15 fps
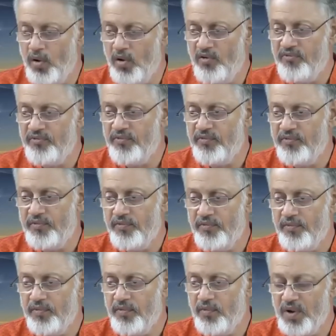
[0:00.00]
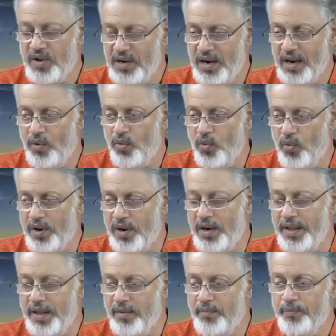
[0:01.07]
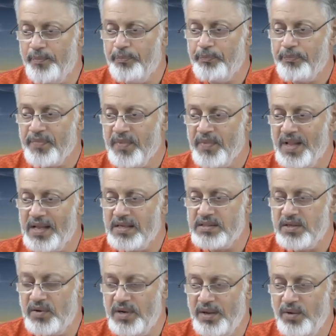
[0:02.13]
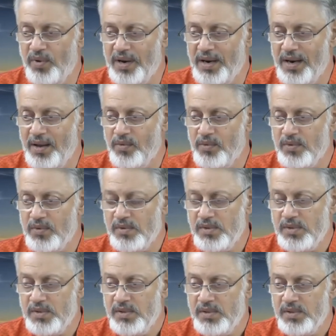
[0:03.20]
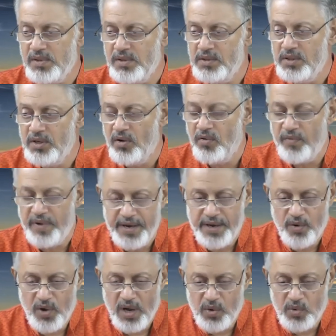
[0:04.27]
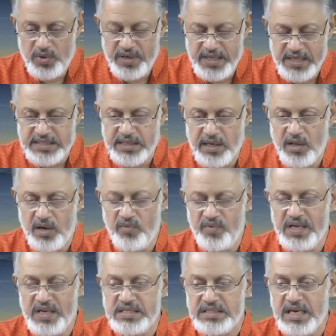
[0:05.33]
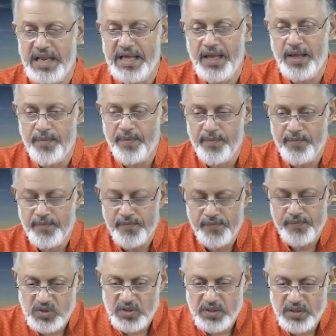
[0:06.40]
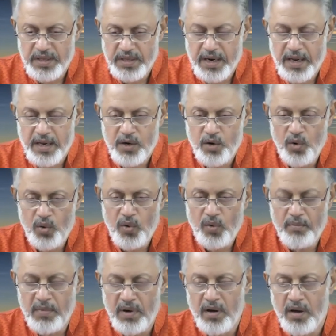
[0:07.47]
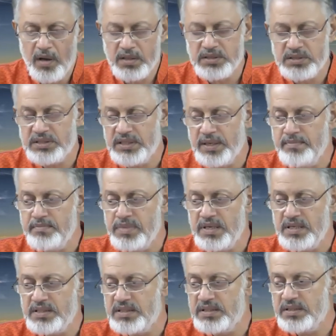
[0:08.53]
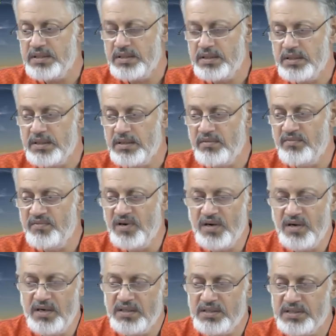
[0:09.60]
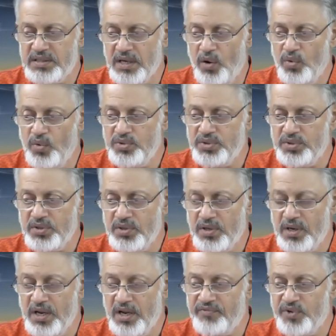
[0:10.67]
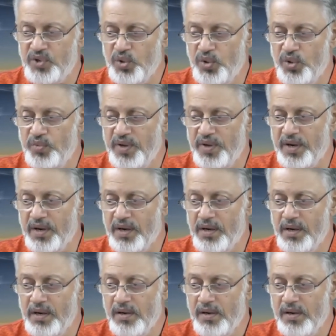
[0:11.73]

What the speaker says: of one love only. There is only one love. When you have dissolved in sleep, there are no marks, symbols, words, sounds left over